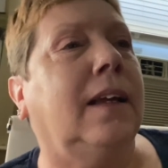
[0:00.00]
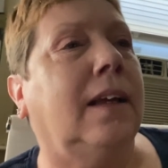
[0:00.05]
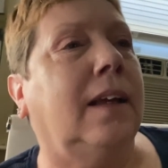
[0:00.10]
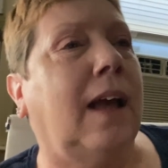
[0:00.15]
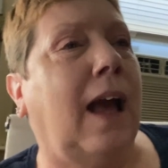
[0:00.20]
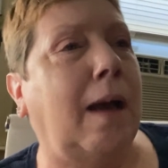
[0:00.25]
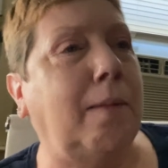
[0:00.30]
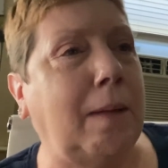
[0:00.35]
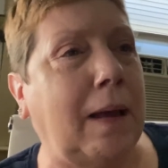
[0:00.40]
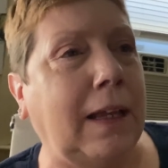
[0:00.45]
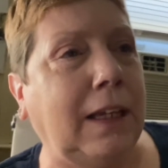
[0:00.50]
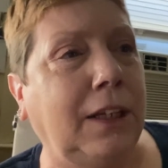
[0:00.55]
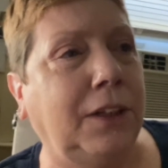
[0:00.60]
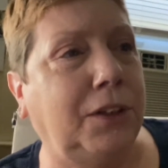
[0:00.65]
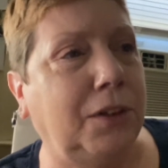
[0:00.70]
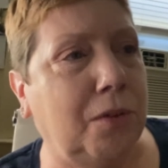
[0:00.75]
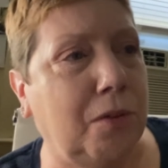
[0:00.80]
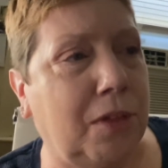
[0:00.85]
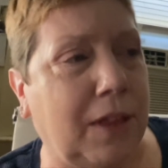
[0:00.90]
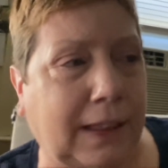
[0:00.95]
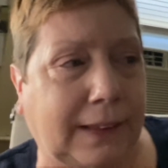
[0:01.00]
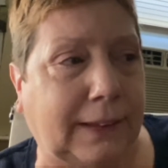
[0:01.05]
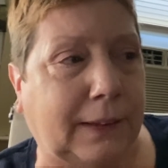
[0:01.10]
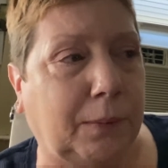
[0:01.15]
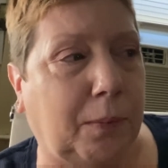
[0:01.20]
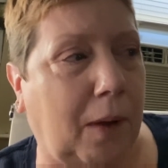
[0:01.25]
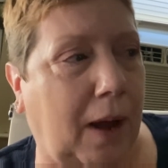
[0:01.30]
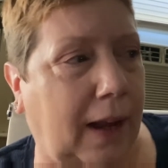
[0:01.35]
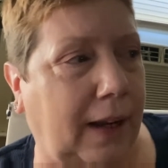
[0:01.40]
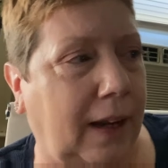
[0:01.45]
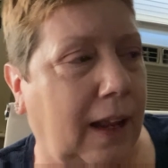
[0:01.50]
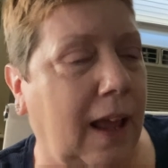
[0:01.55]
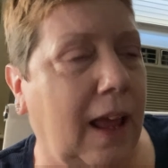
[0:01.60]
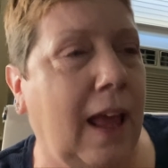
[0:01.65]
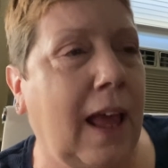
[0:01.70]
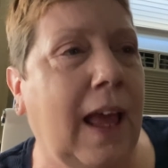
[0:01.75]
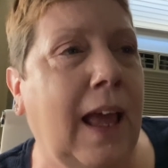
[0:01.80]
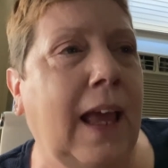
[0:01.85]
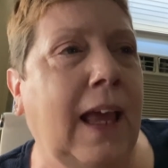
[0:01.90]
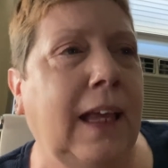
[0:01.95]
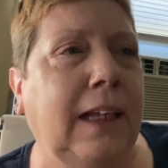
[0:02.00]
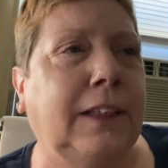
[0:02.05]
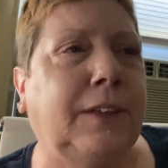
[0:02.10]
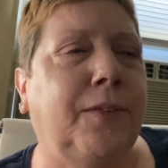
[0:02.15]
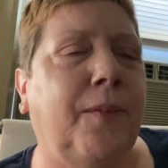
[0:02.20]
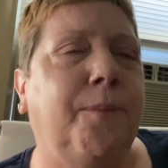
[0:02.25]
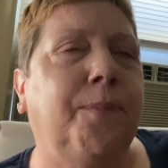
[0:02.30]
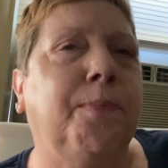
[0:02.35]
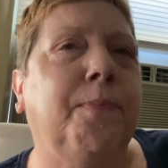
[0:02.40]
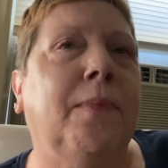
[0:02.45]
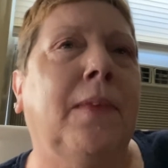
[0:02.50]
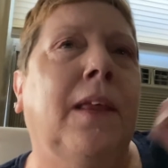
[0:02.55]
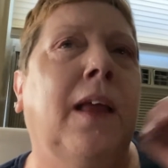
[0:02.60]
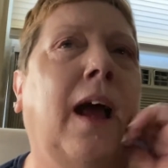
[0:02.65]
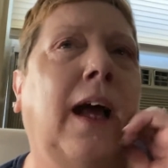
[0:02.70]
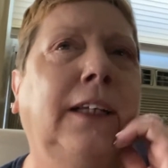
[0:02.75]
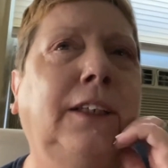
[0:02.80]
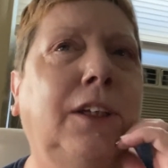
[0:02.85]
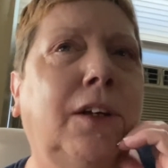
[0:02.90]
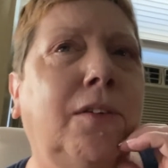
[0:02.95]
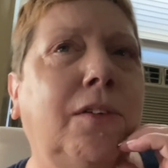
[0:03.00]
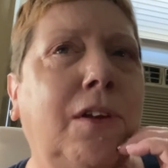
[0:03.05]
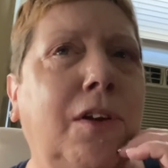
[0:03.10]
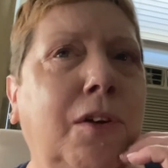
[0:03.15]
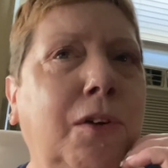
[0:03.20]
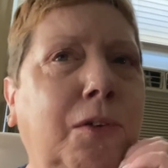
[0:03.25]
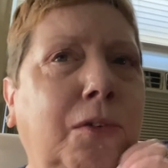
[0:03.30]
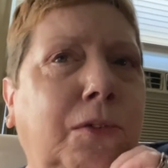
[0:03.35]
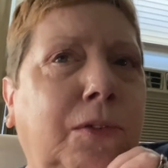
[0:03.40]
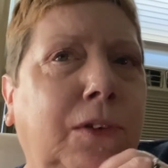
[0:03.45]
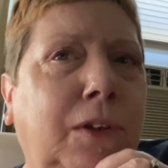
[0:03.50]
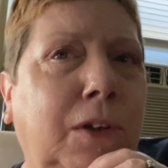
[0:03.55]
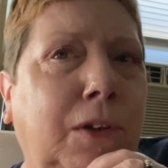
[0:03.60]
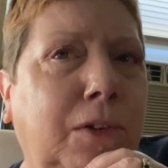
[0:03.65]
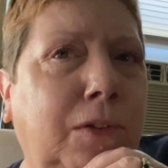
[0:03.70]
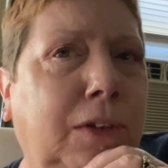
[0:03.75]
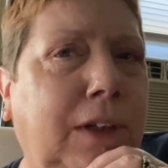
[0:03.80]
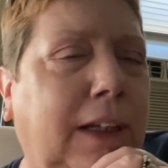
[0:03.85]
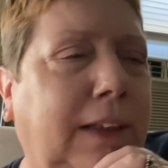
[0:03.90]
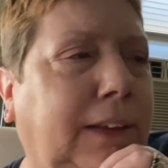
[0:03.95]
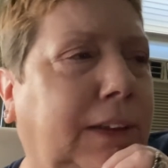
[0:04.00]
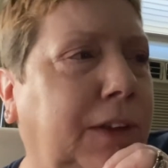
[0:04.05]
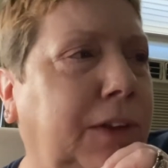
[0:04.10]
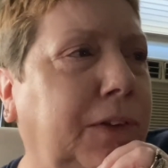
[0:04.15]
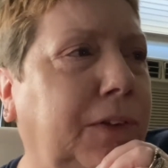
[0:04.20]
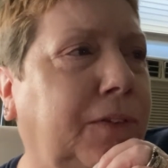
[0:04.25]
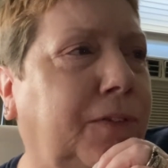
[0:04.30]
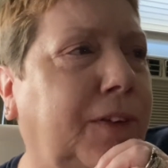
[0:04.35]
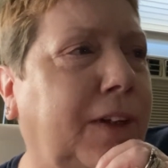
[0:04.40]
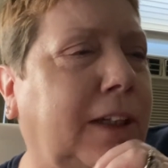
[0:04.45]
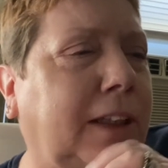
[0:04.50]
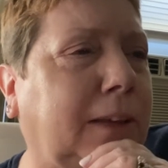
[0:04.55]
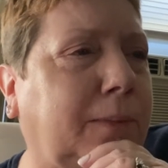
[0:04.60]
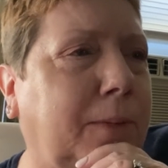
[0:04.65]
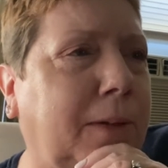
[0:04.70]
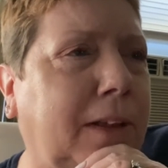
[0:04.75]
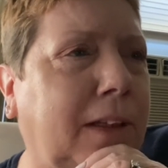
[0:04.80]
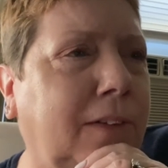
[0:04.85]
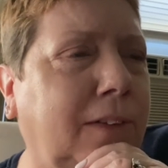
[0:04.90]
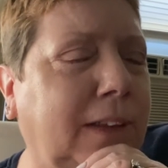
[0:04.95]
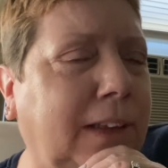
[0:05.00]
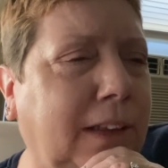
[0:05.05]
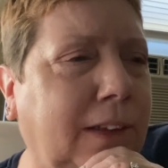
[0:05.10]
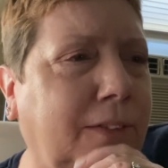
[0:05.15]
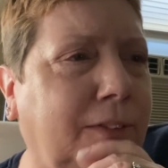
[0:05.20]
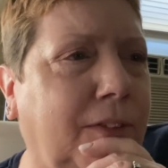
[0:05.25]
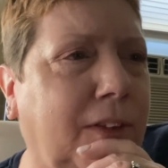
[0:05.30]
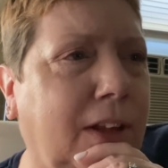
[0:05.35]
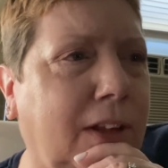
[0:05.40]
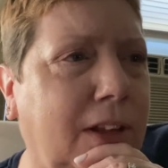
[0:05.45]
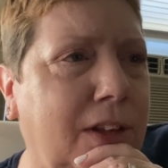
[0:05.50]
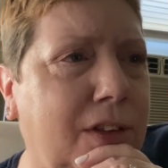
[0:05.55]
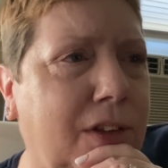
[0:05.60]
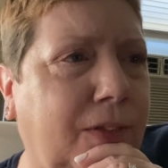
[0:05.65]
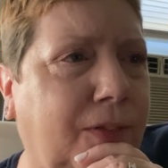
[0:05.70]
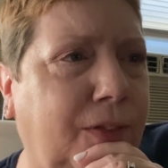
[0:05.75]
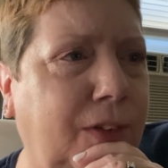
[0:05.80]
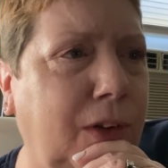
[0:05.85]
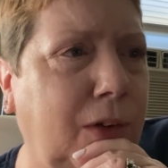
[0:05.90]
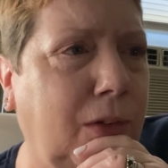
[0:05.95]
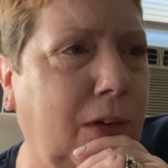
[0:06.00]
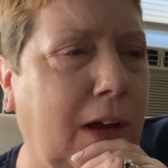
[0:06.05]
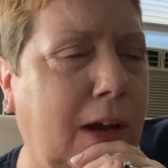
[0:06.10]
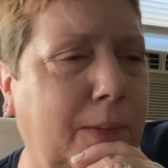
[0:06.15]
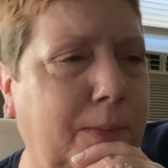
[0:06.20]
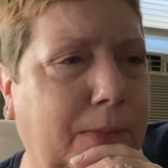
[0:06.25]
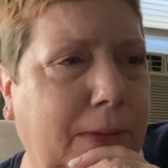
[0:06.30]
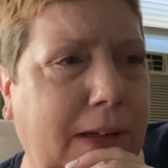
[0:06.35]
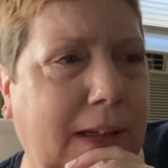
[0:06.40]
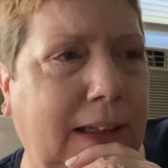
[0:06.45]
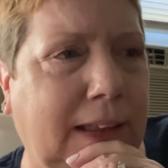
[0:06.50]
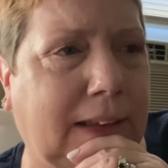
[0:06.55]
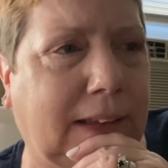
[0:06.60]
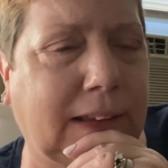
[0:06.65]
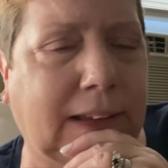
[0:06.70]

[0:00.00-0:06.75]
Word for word: how about you do this one? He's, I don't know who does who first, but there's a few companies that